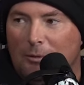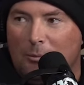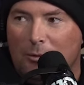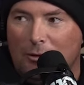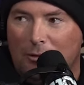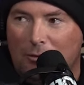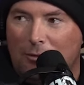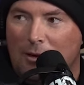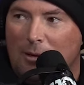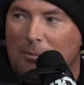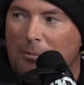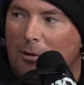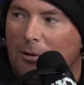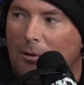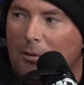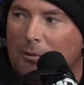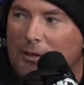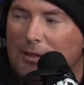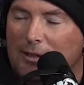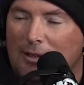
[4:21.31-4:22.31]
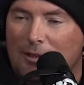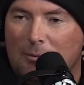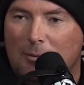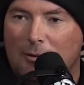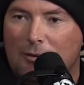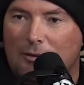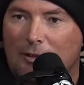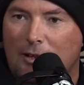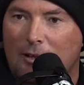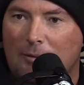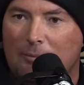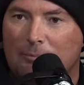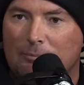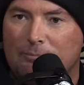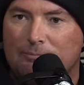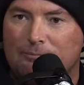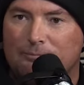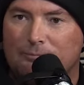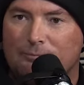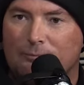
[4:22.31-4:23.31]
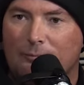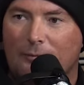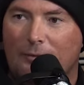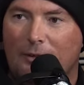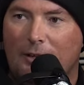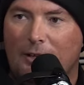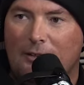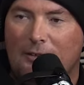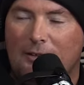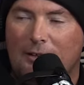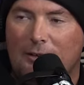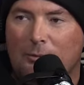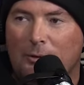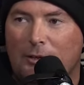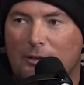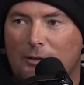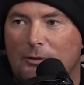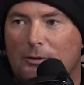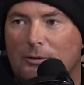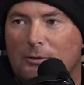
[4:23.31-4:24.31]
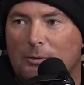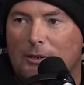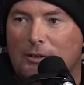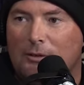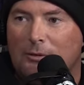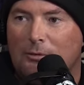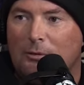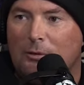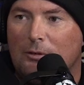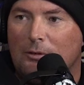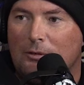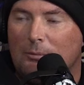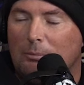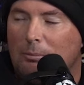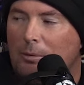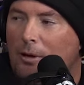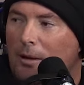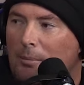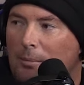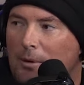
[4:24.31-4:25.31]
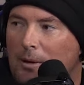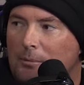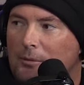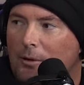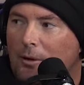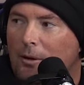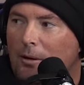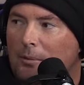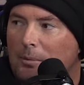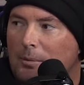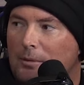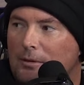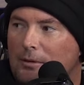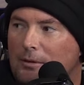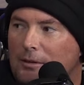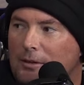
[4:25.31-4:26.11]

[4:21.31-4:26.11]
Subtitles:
with Threadbow, what we did was I said, if we're going to do the 22-foot pipe up top,